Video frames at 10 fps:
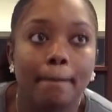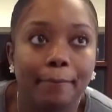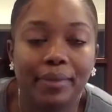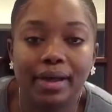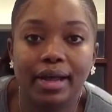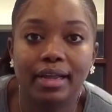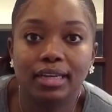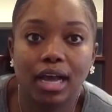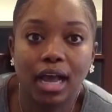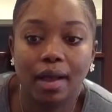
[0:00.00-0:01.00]
But
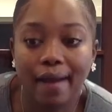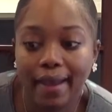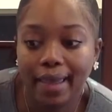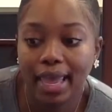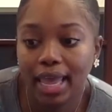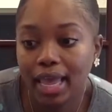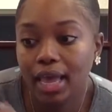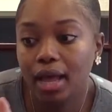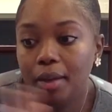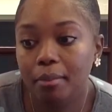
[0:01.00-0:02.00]
uh, I
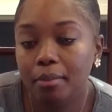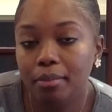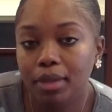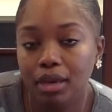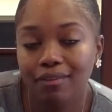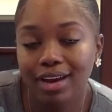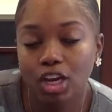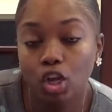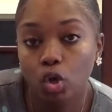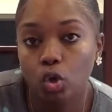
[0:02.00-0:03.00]
am getting ready to
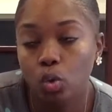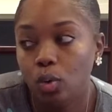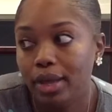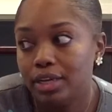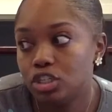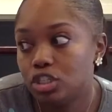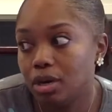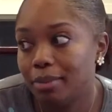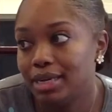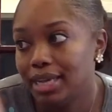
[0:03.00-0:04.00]
go and
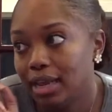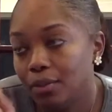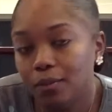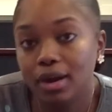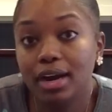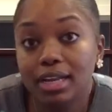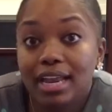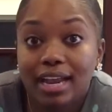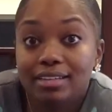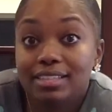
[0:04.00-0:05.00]
start my day at work,
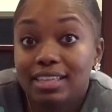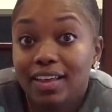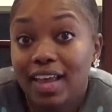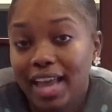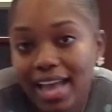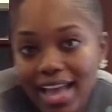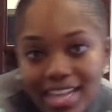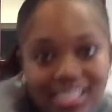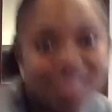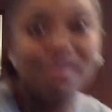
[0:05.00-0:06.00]
and I'll see you
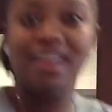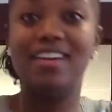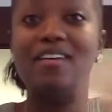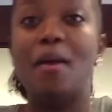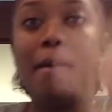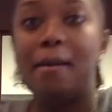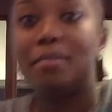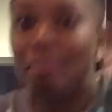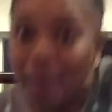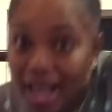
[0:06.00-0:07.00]
guys tomorrow.
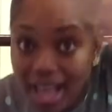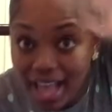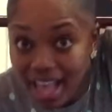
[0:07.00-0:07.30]
Bye!